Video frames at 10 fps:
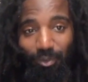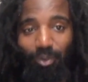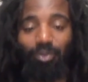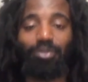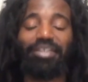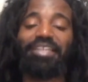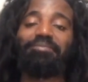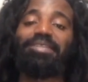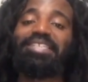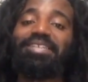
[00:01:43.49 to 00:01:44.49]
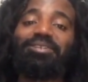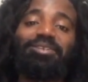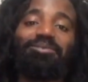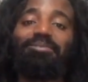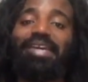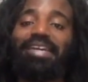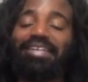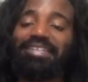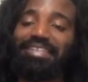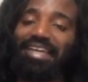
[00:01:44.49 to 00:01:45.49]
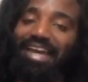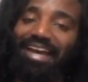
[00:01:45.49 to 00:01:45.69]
Ooh, let me tell you, man,